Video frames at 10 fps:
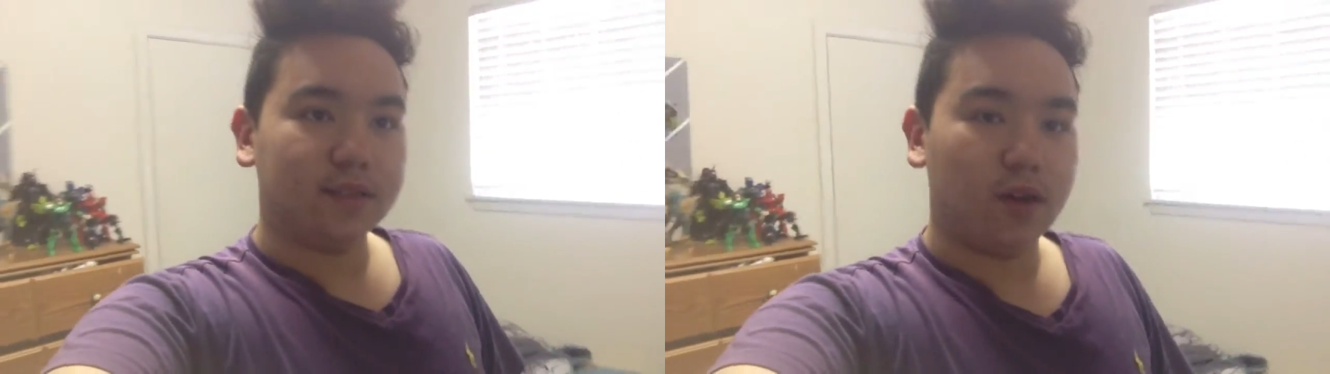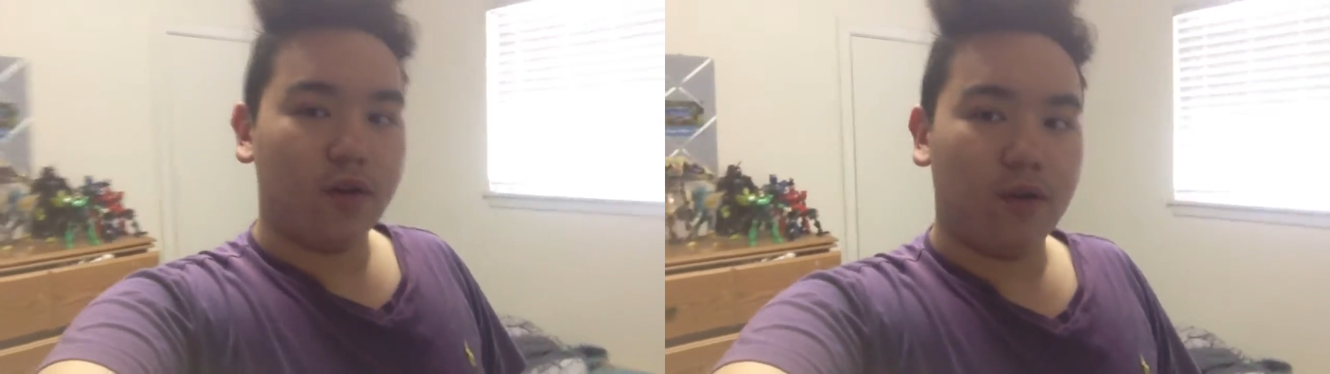
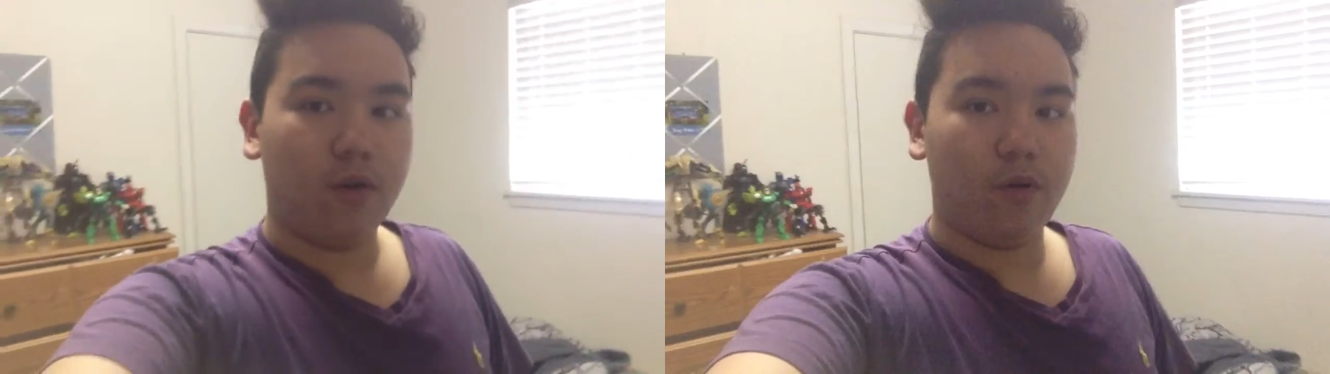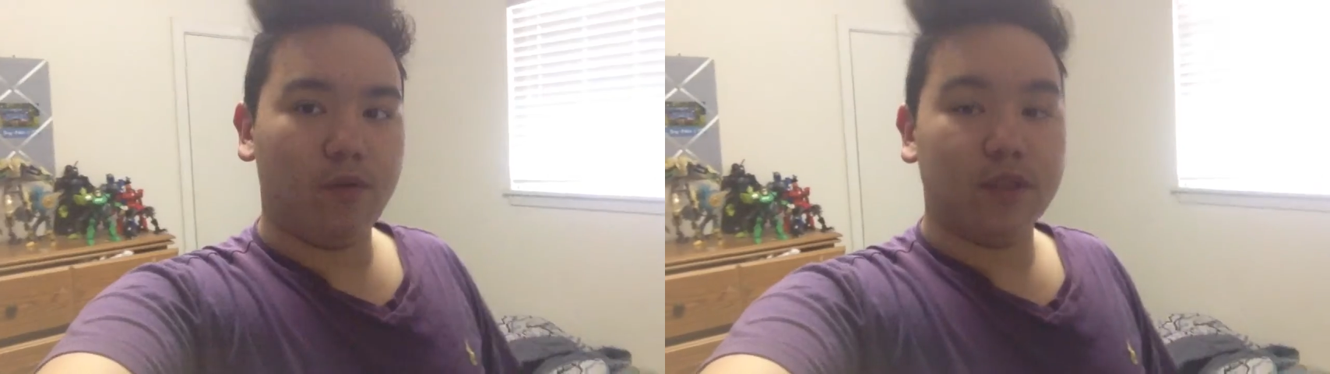
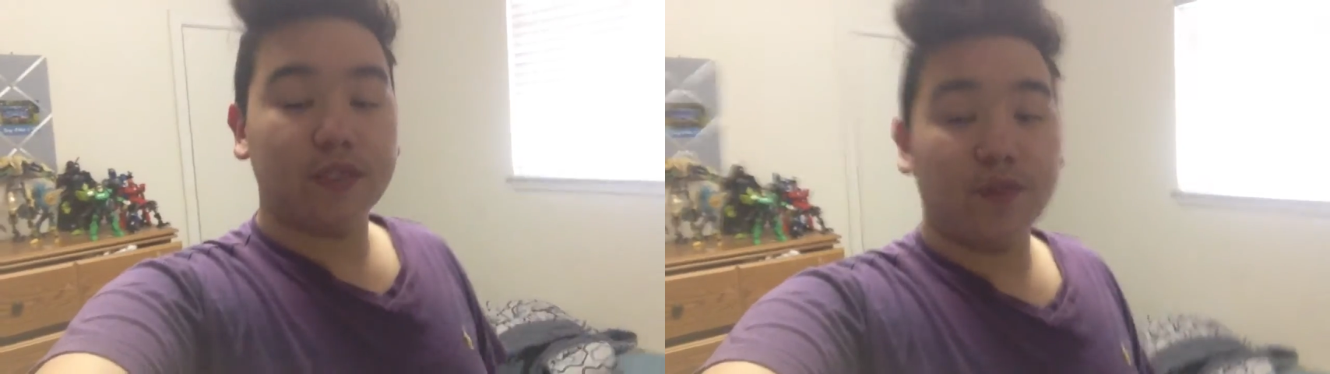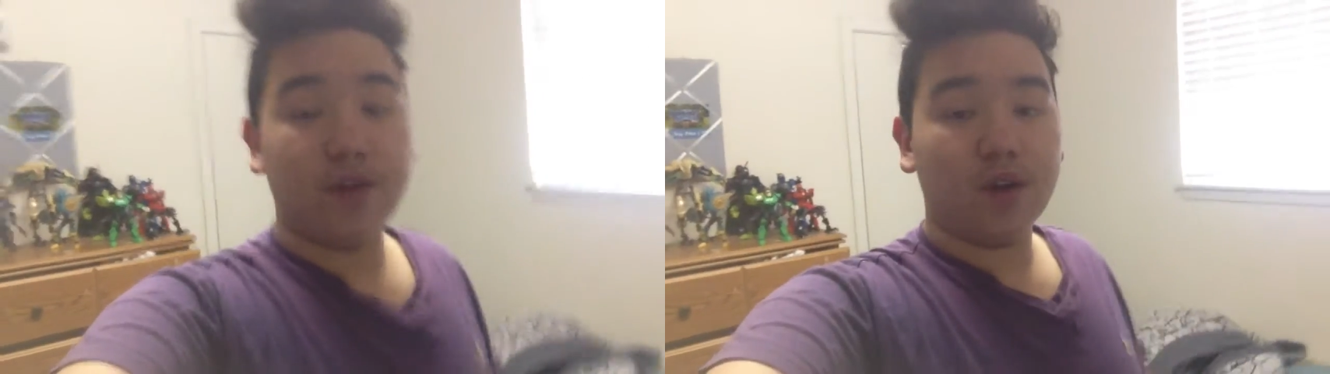So this
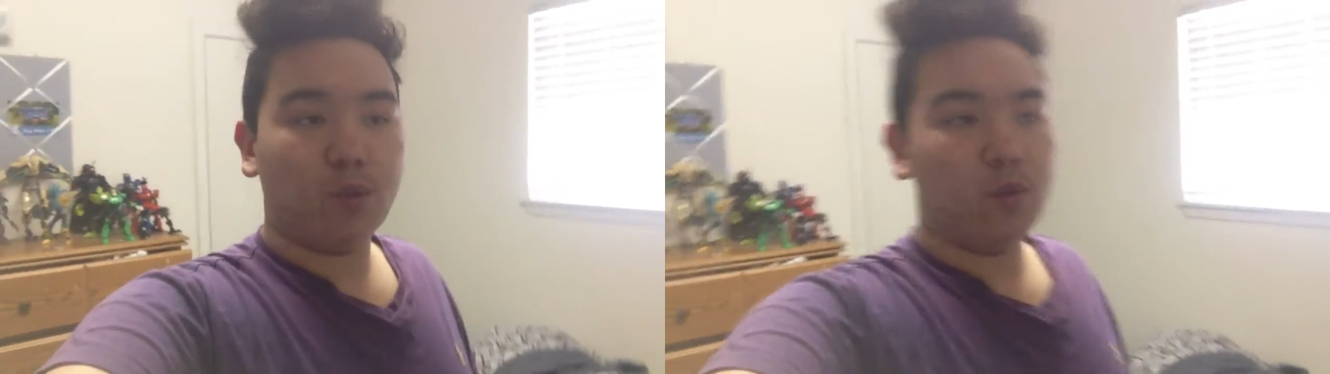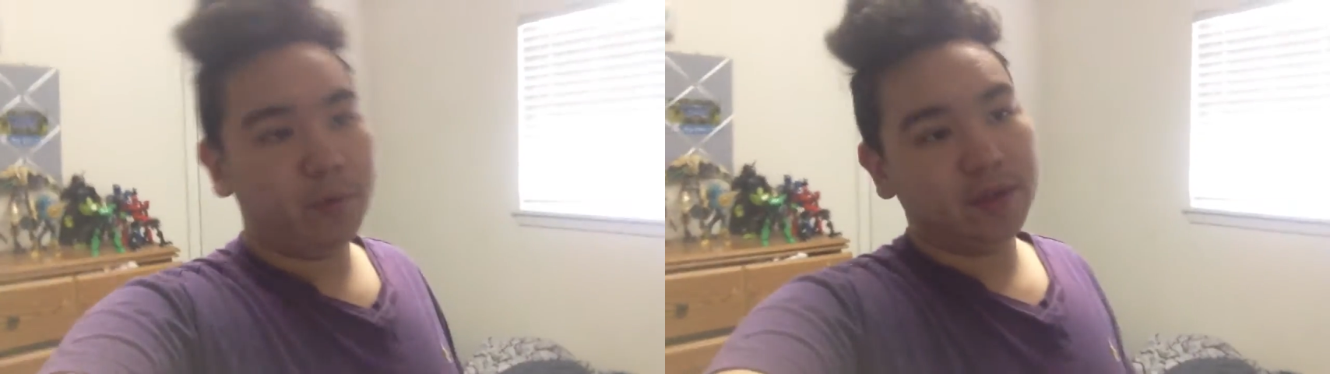video
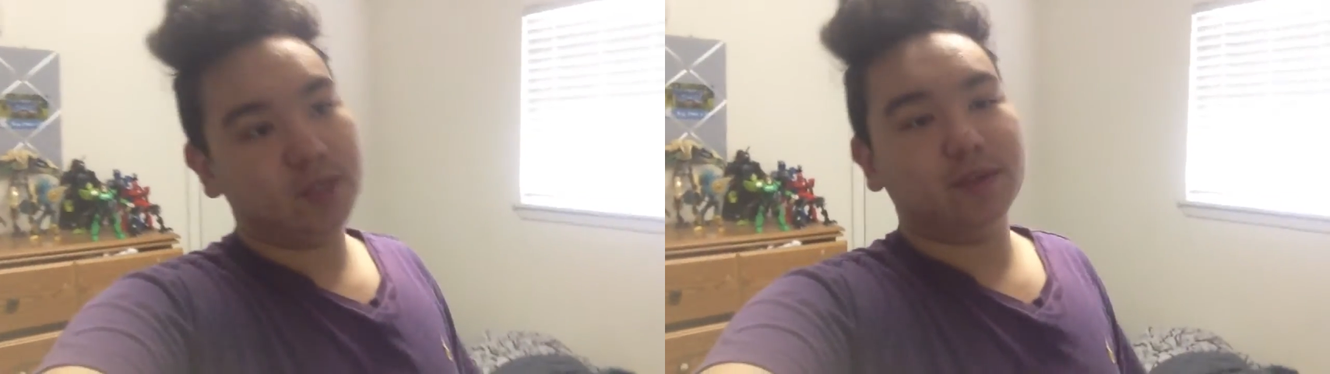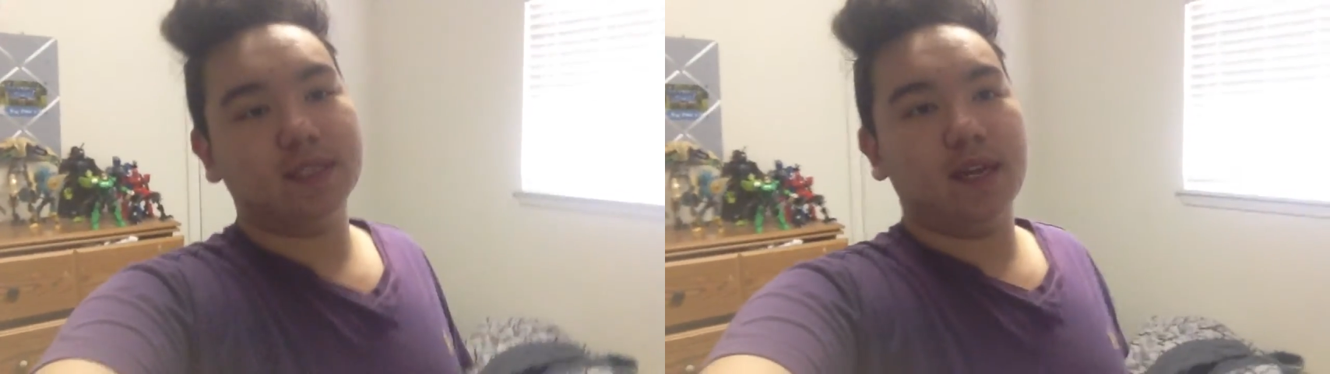will be
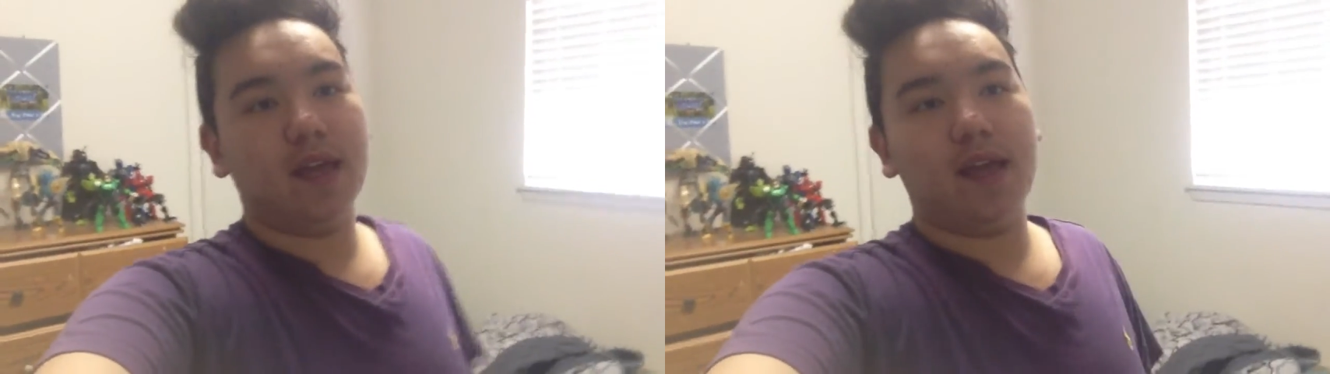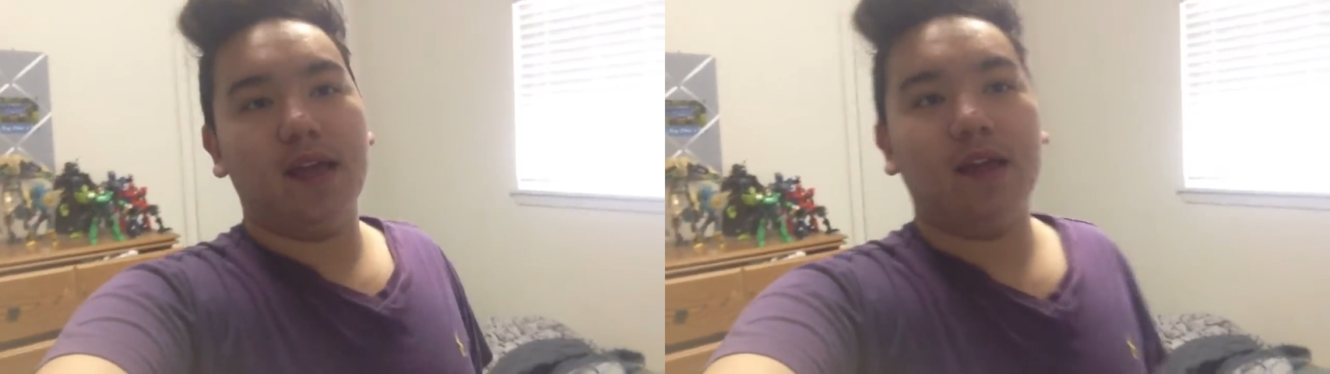short
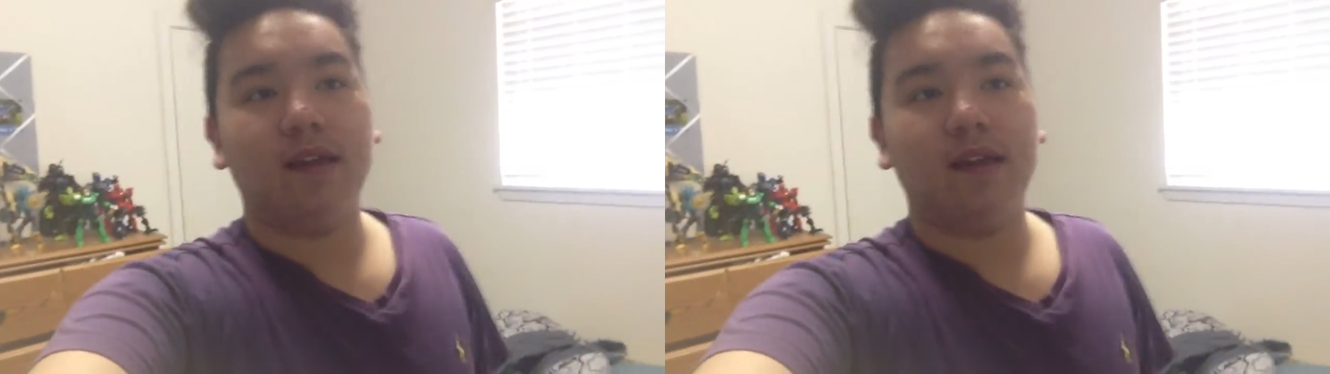today,